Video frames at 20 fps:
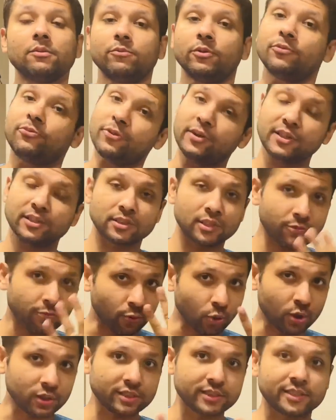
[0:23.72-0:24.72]
we finished the
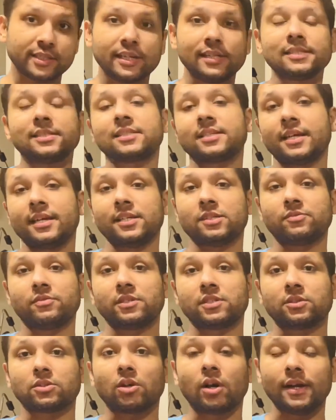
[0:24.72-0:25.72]
4 cell stage,
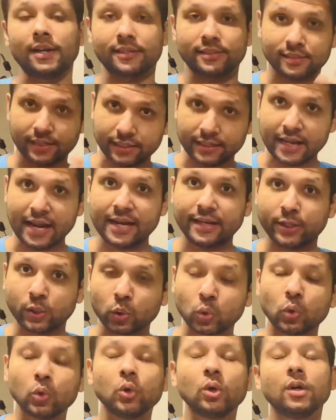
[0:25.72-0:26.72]
which is called as the day
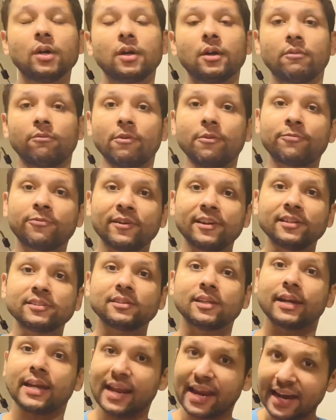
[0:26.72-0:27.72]
2, we finished
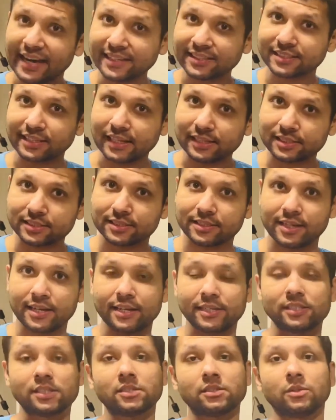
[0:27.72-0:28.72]
the 8 cell
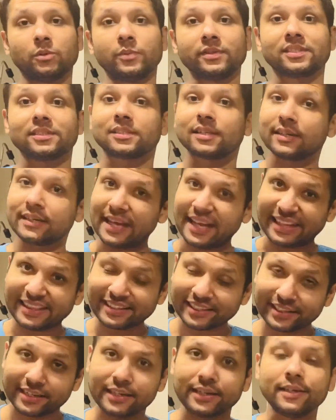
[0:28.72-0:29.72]
stage, which is the day
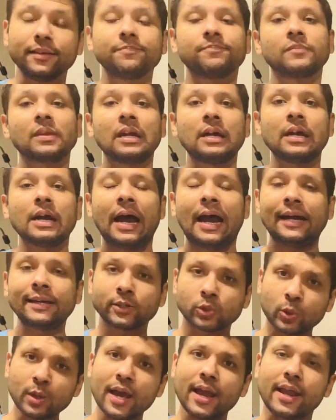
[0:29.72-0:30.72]
3,
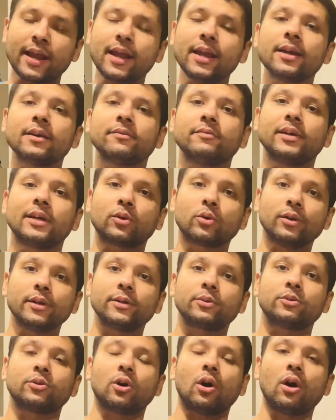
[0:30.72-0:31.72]
and today we are
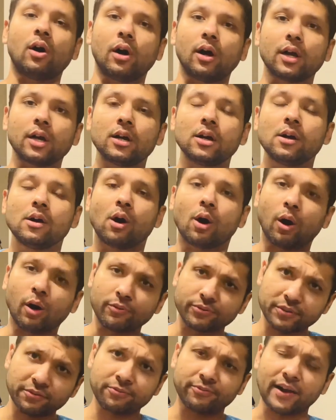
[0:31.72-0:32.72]
going to talk
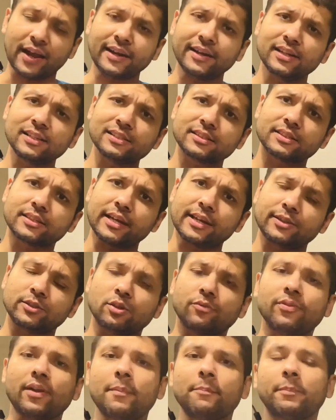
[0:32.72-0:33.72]
of the final stage
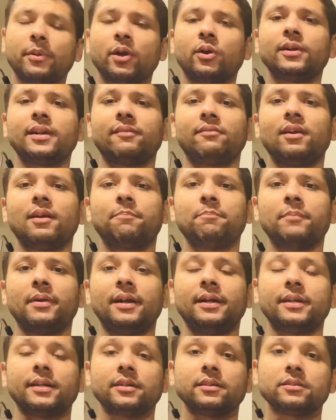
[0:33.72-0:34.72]
of embryo
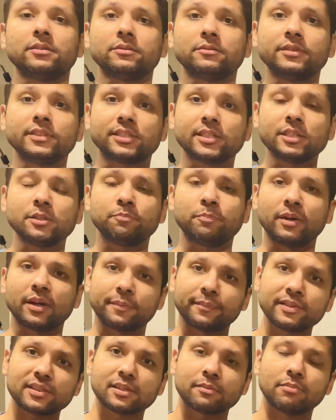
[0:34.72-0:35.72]
development, which is
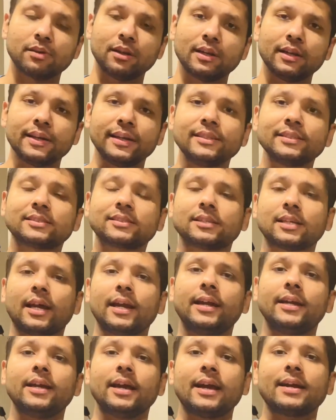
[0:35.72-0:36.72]
permissible
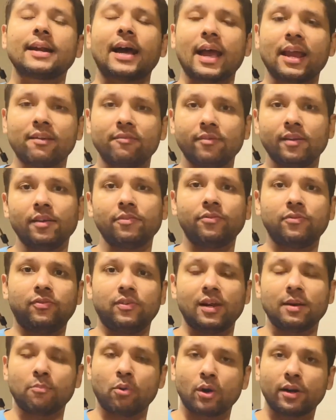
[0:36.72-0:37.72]
inside an IVF
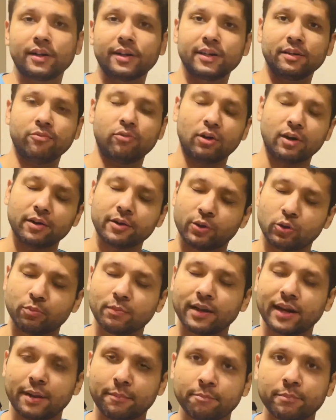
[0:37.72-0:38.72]
laboratory for a
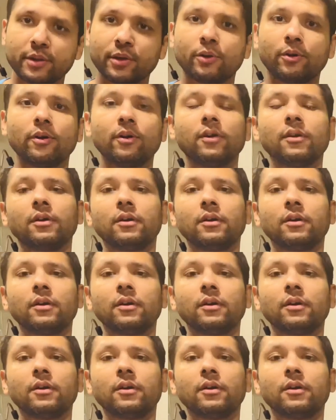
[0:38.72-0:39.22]
human embryo.